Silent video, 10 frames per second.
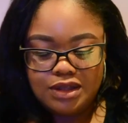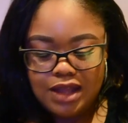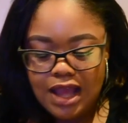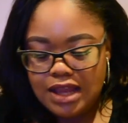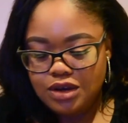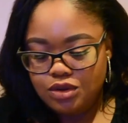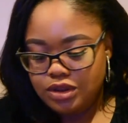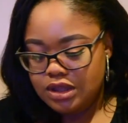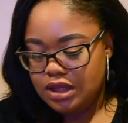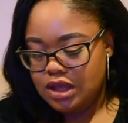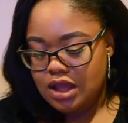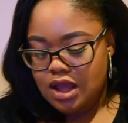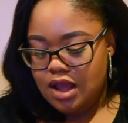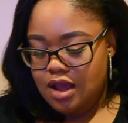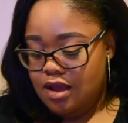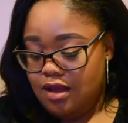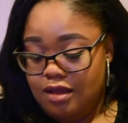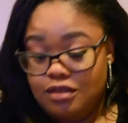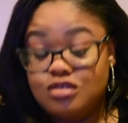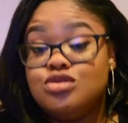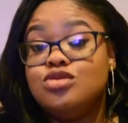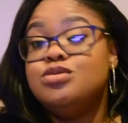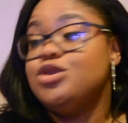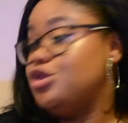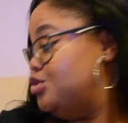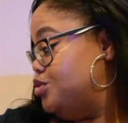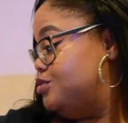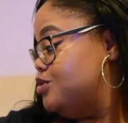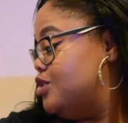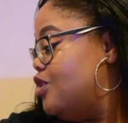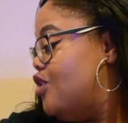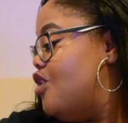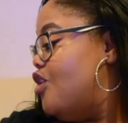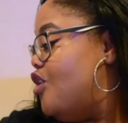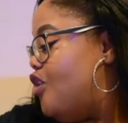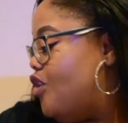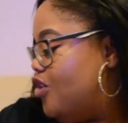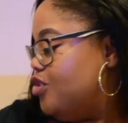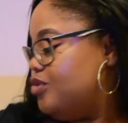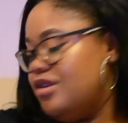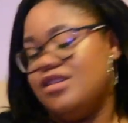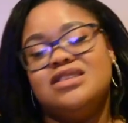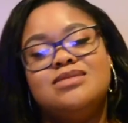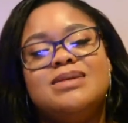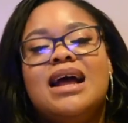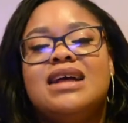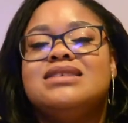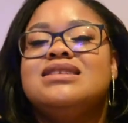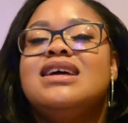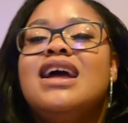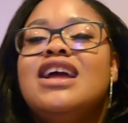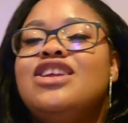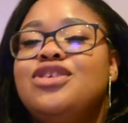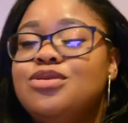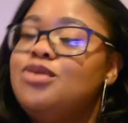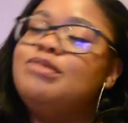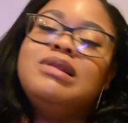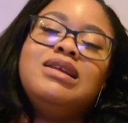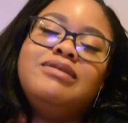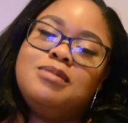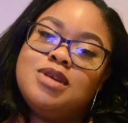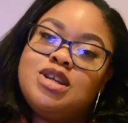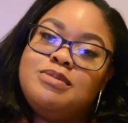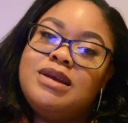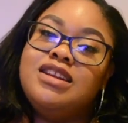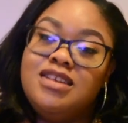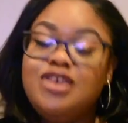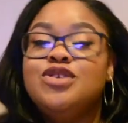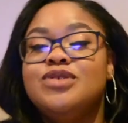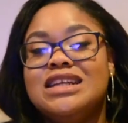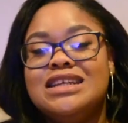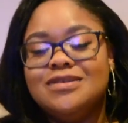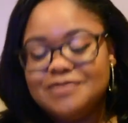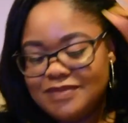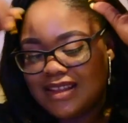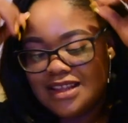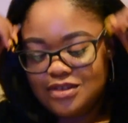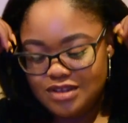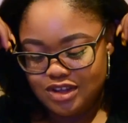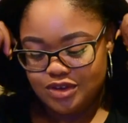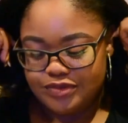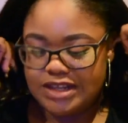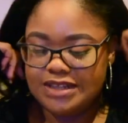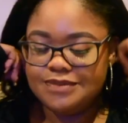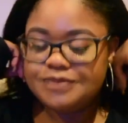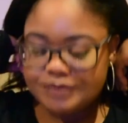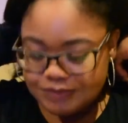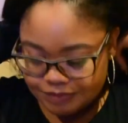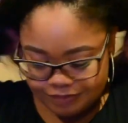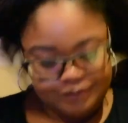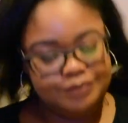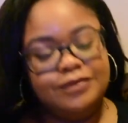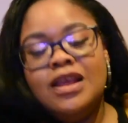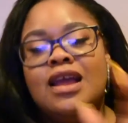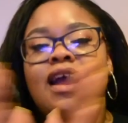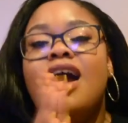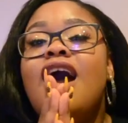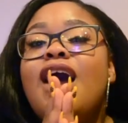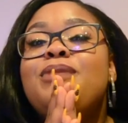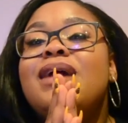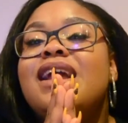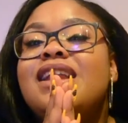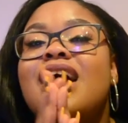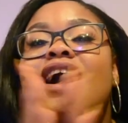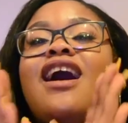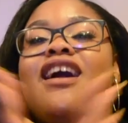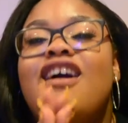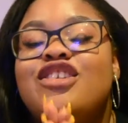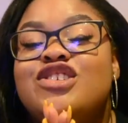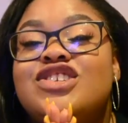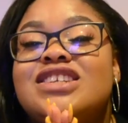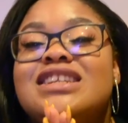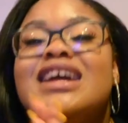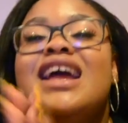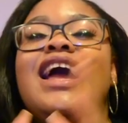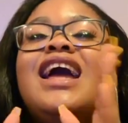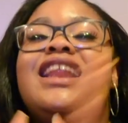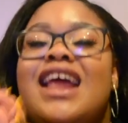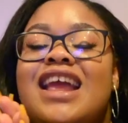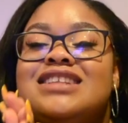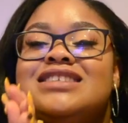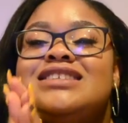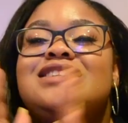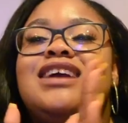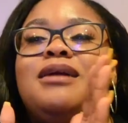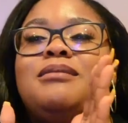handle thing. Super cute. All 3 of these bags, you won't believe how much I paid. Are you ready? I don't think you're ready. I paid $180